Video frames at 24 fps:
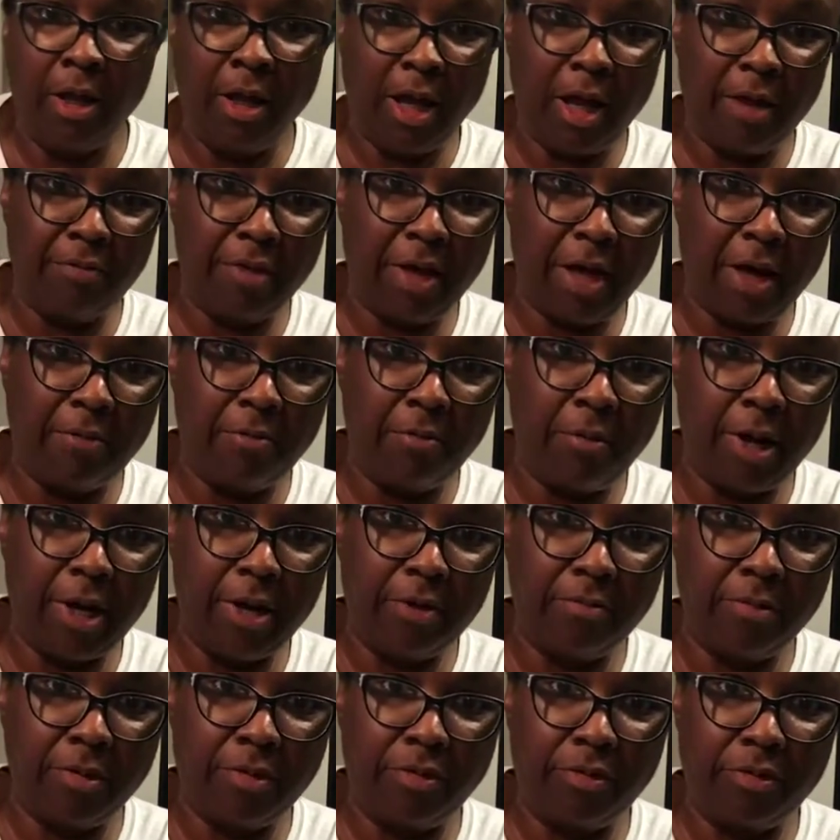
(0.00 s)
I've got
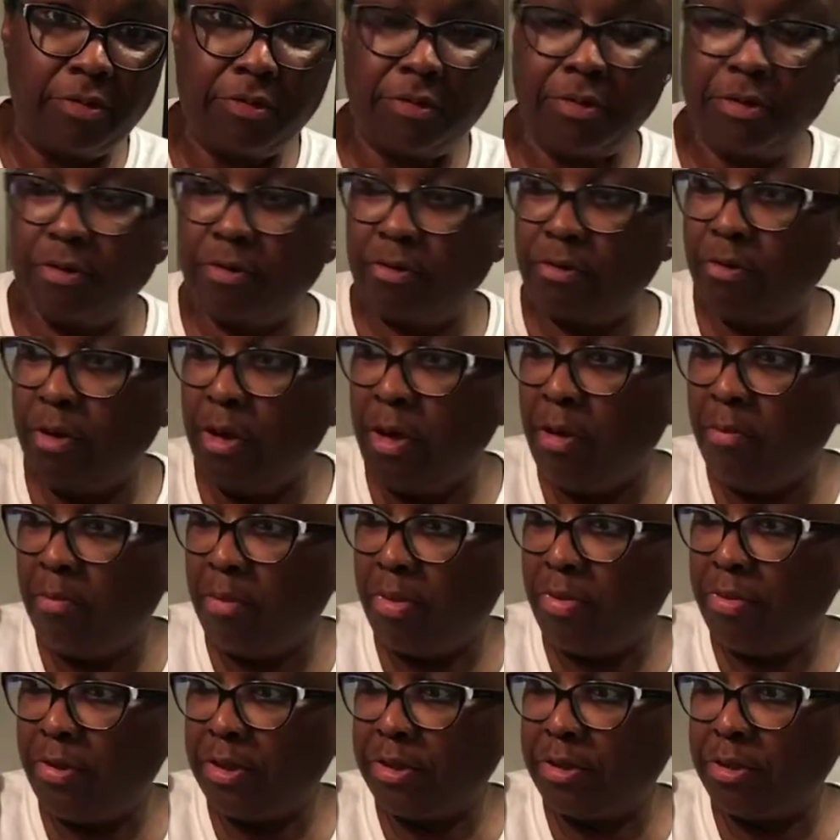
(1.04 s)
white ones too,
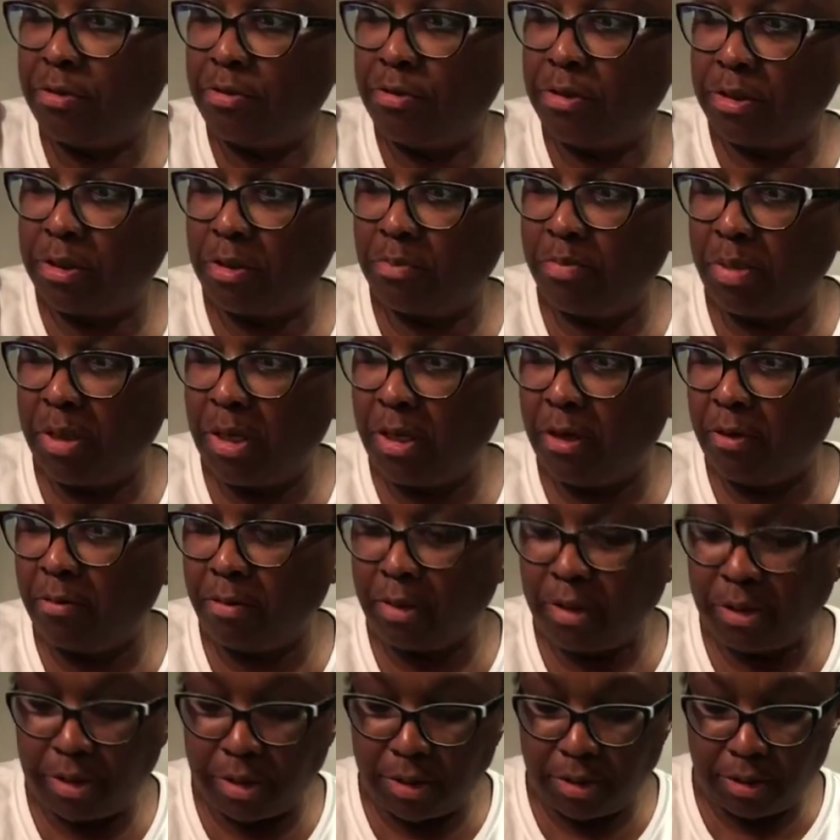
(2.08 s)
but this used the pink
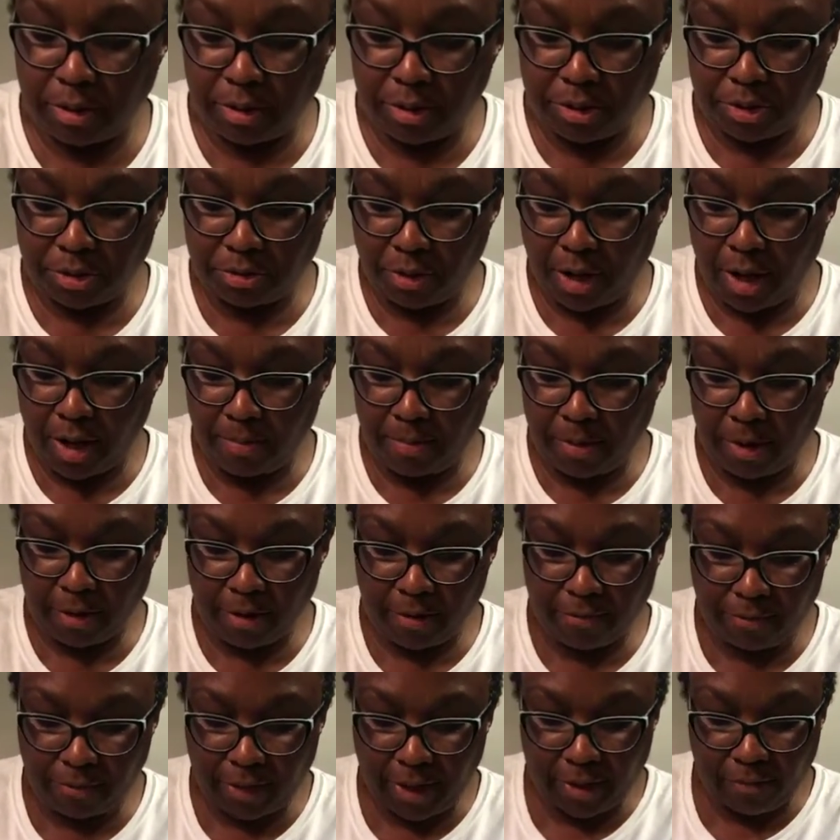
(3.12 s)
ones. It's a strawberry
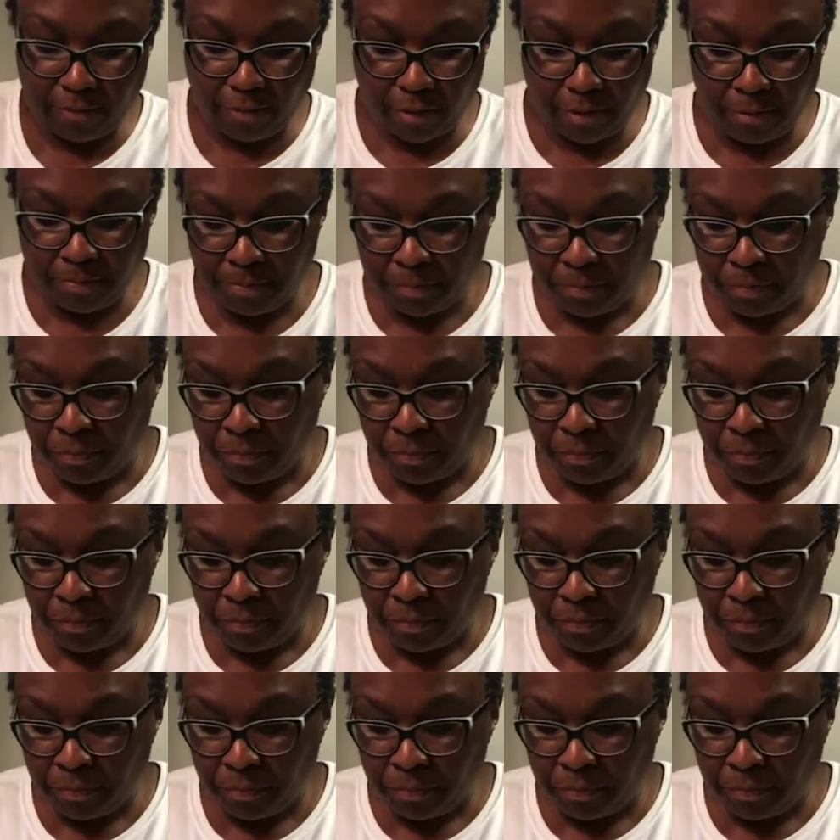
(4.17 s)
flavor.